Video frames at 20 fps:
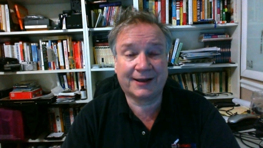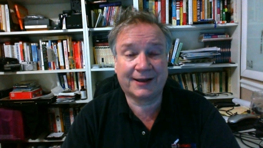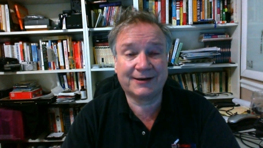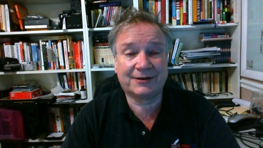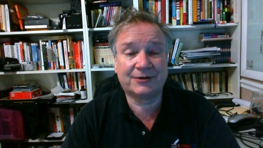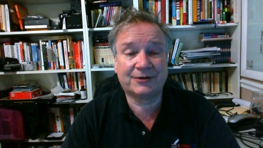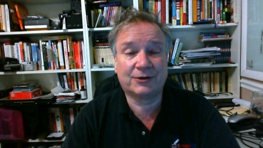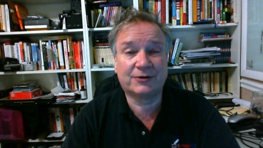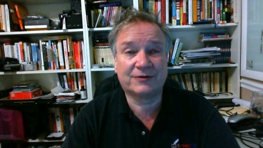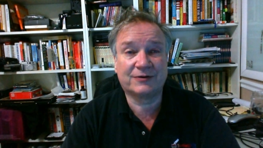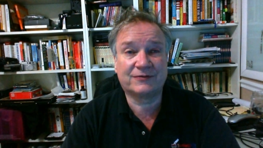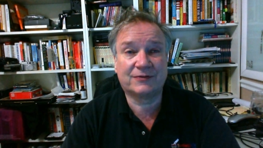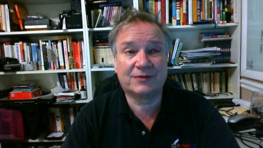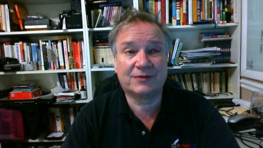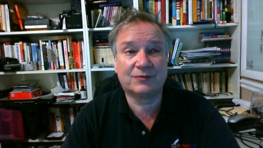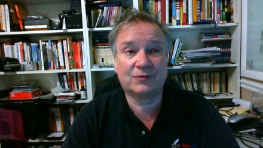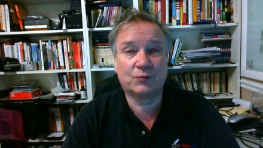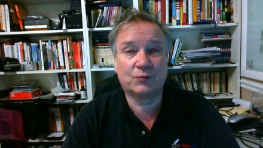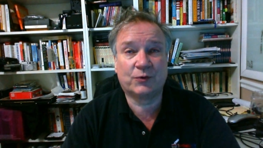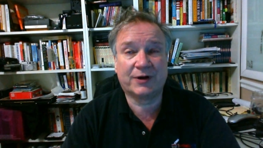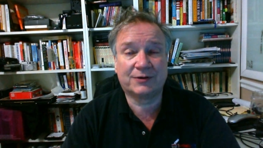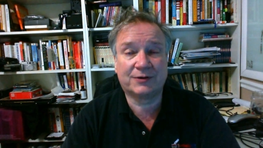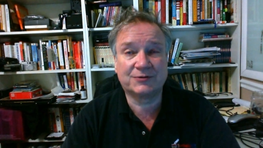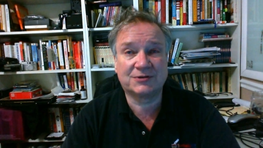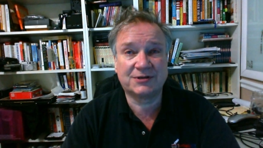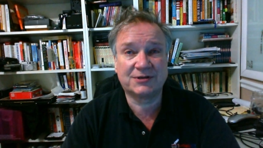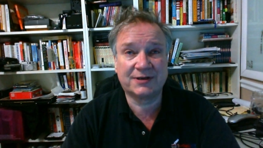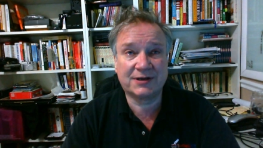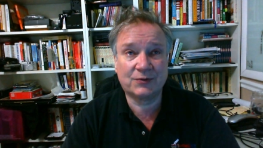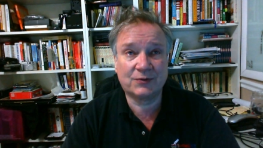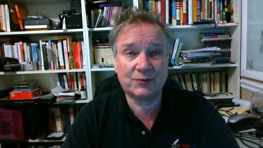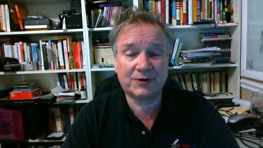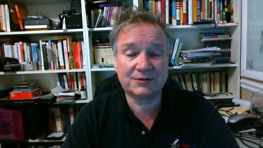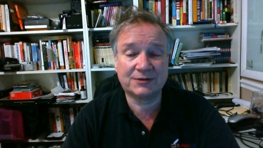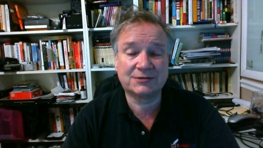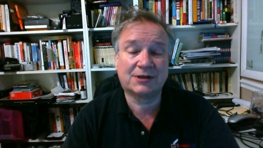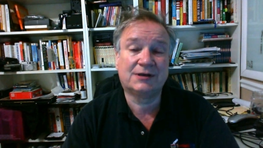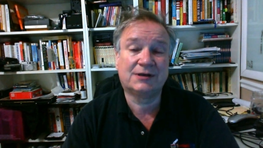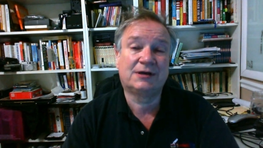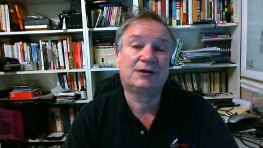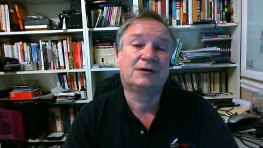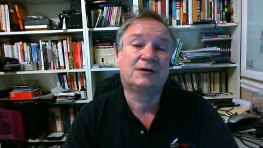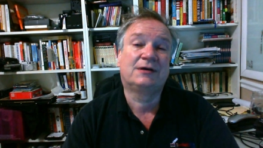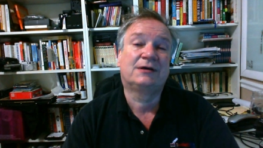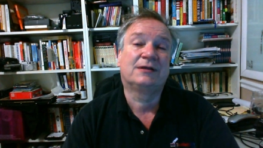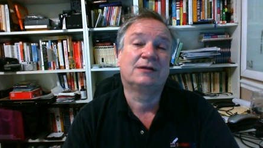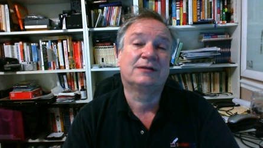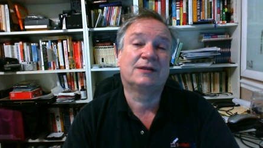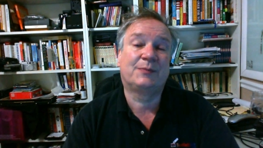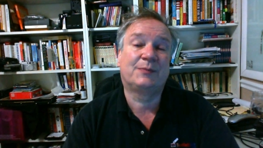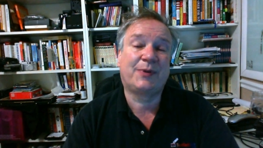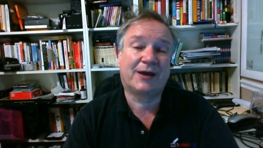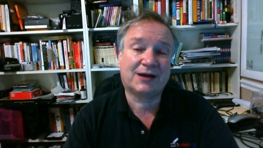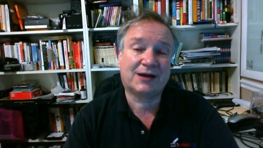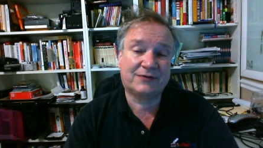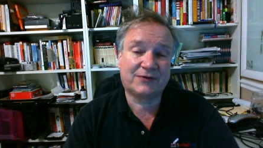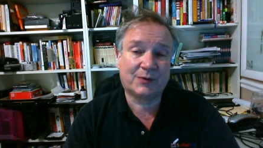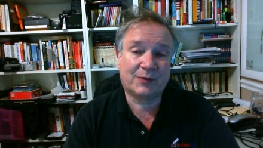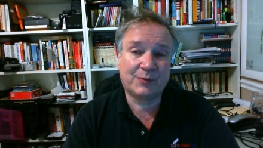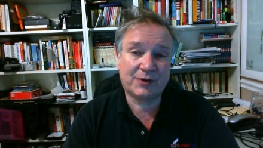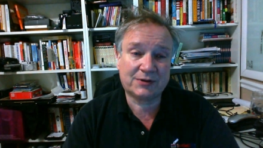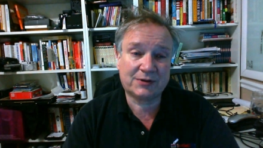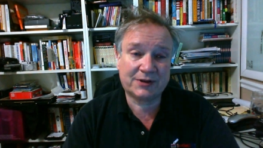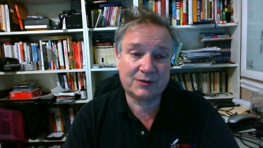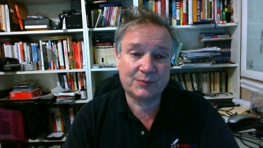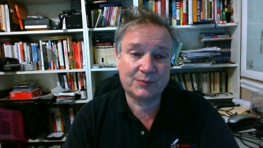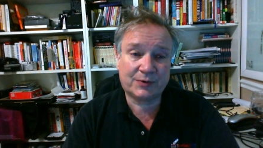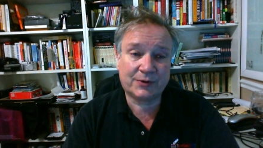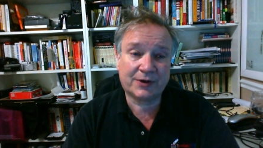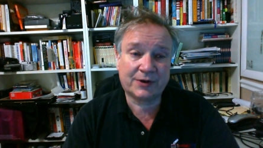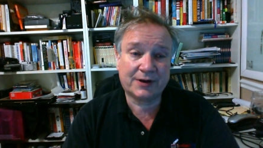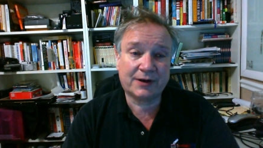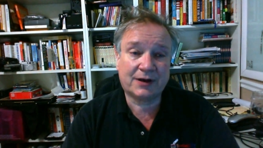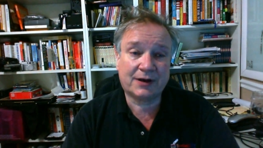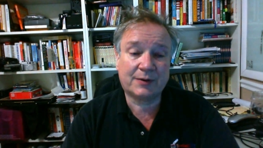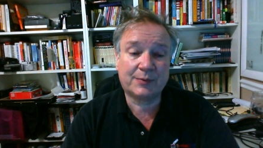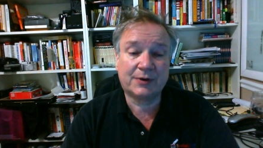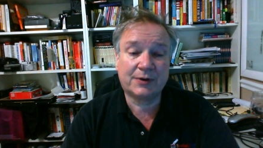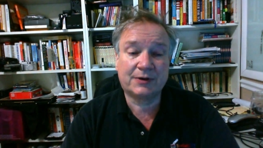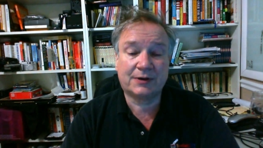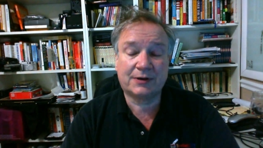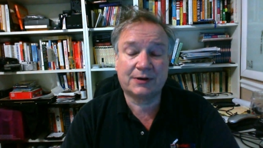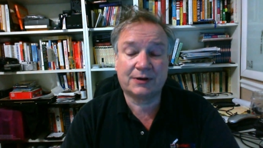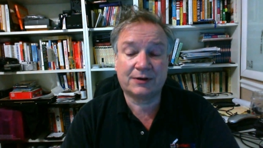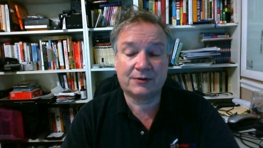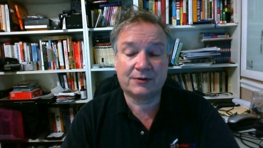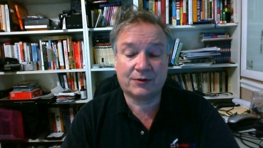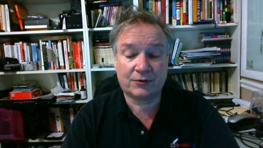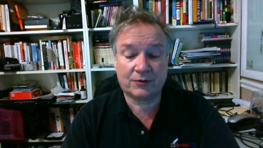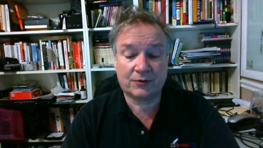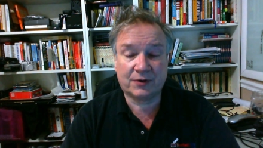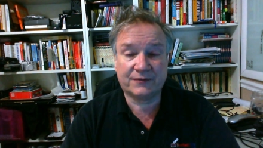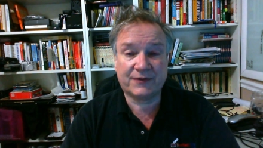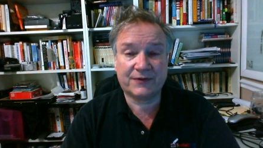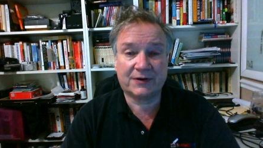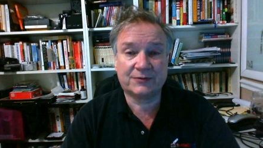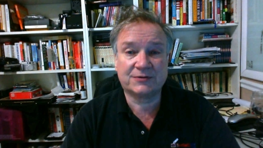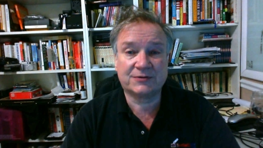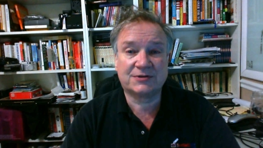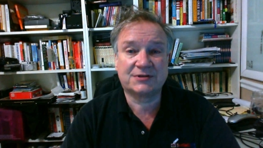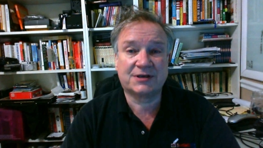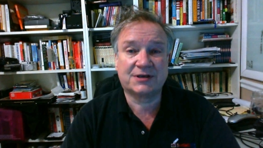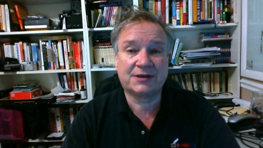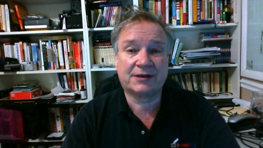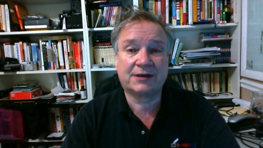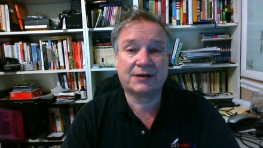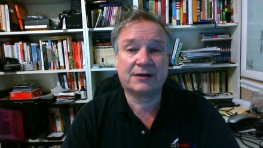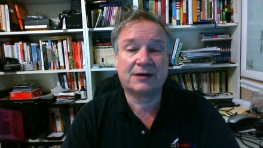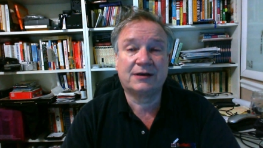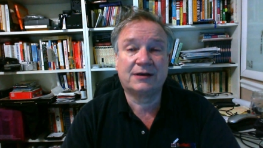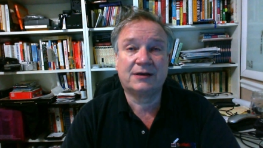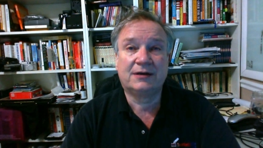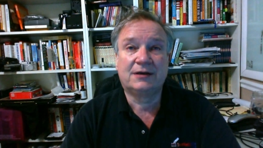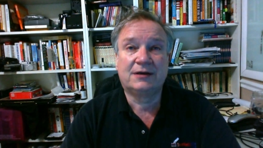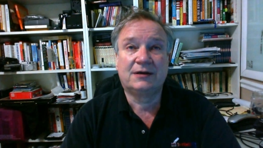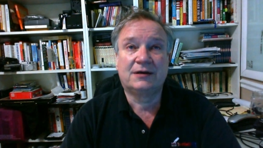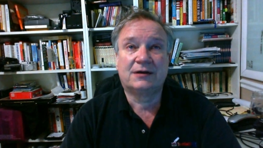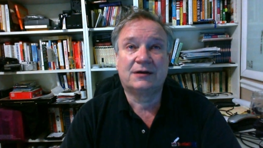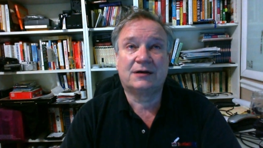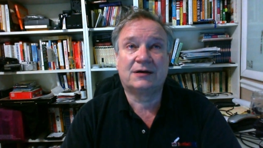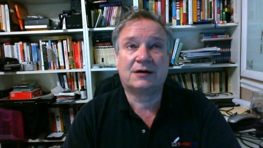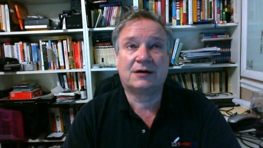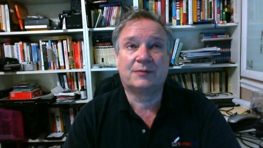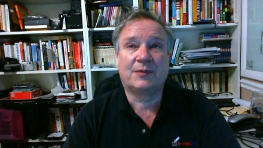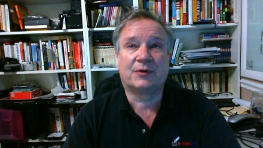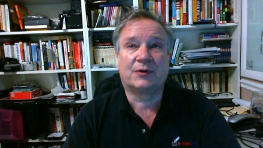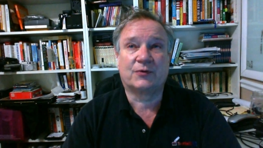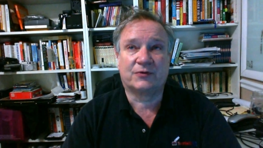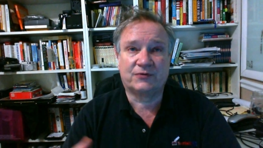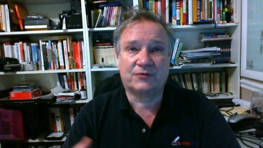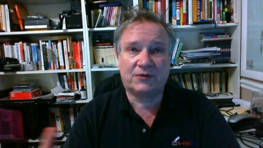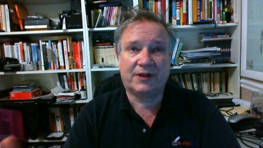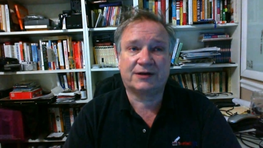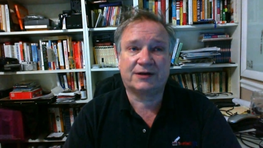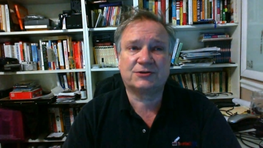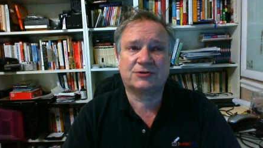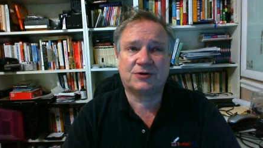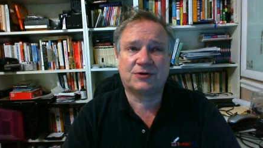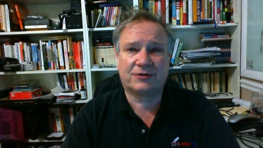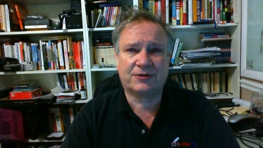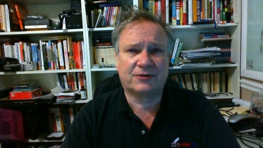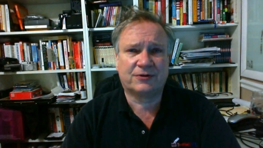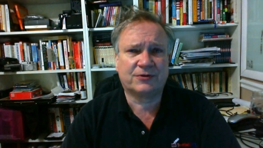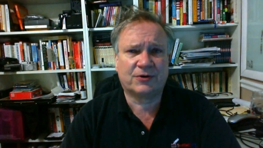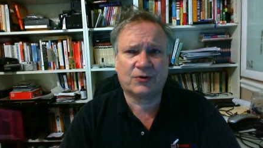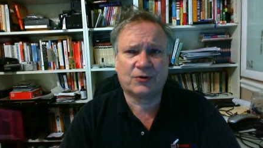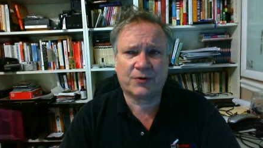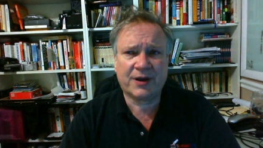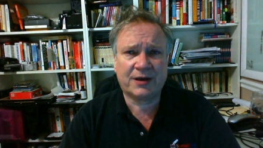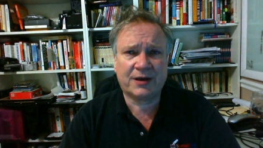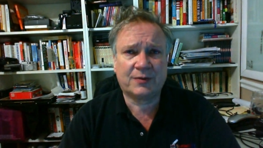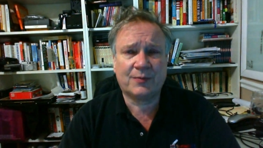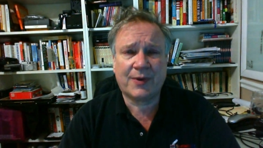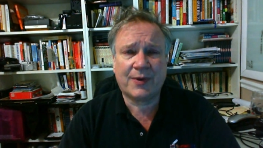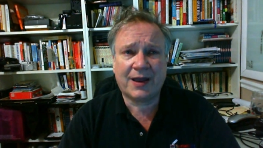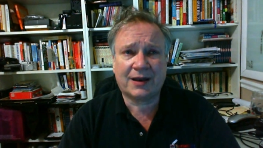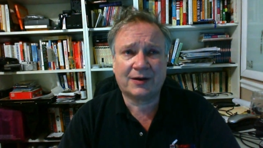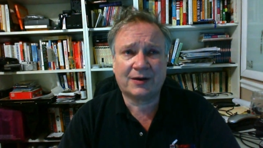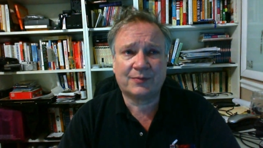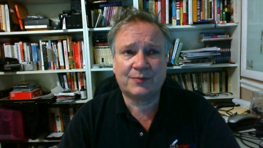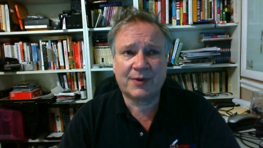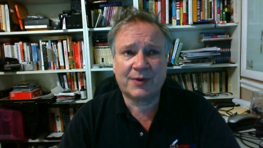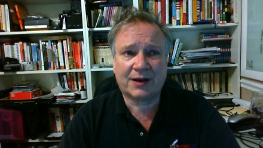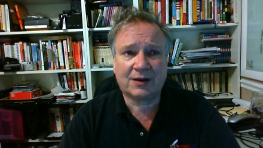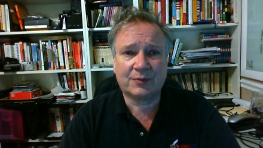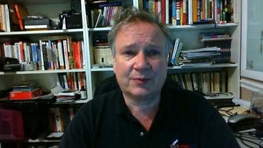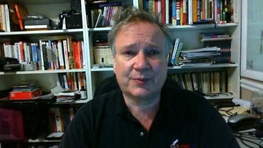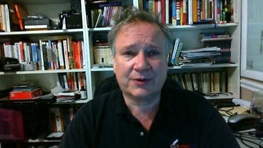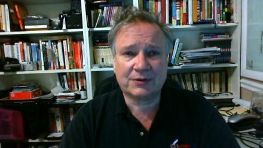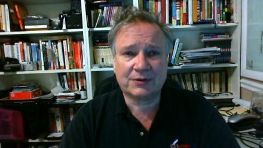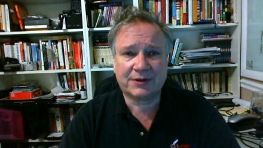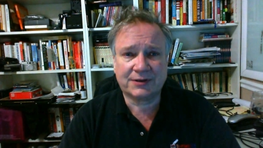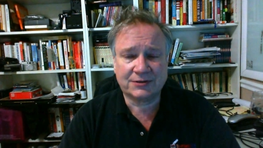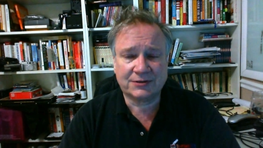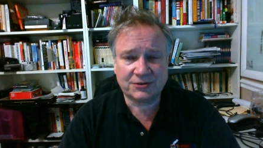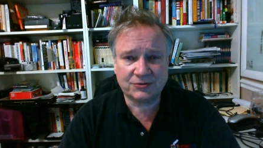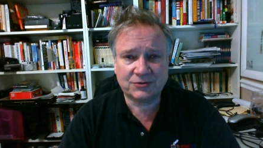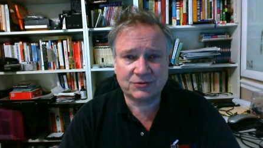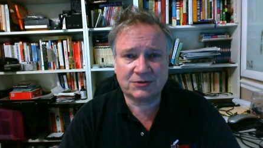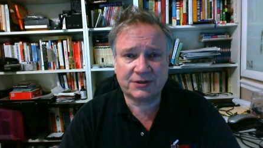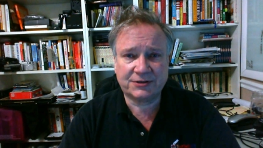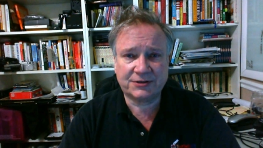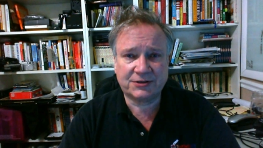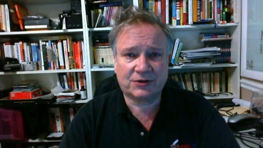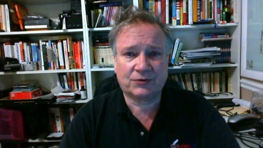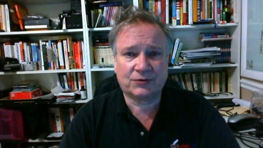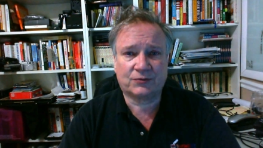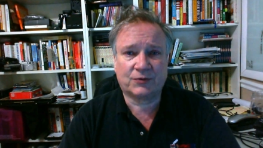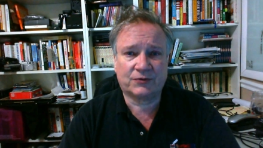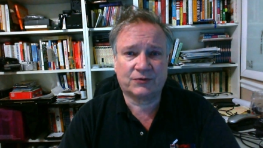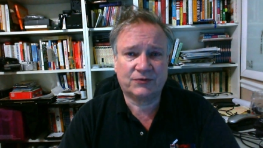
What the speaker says: I didn't know if what I was seeing was the back of our building burning up, or if I was seeing a reflection, although green metal buildings usually don't